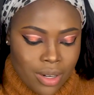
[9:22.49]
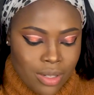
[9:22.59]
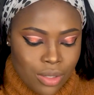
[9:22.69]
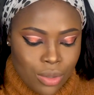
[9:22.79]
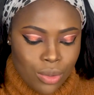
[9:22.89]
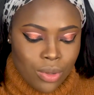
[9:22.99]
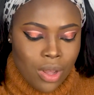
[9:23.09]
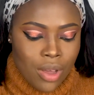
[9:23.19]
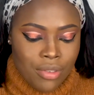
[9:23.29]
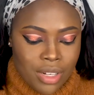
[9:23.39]
So
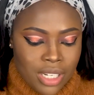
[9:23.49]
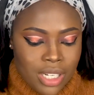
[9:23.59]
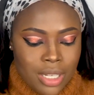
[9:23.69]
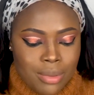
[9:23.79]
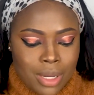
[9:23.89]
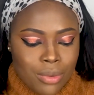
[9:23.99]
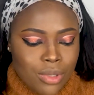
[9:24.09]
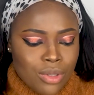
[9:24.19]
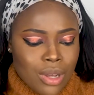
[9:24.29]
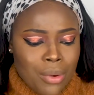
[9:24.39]
for the lips,
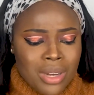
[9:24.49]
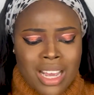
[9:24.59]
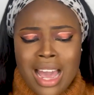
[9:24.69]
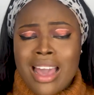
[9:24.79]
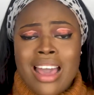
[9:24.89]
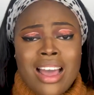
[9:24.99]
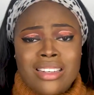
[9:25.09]
I had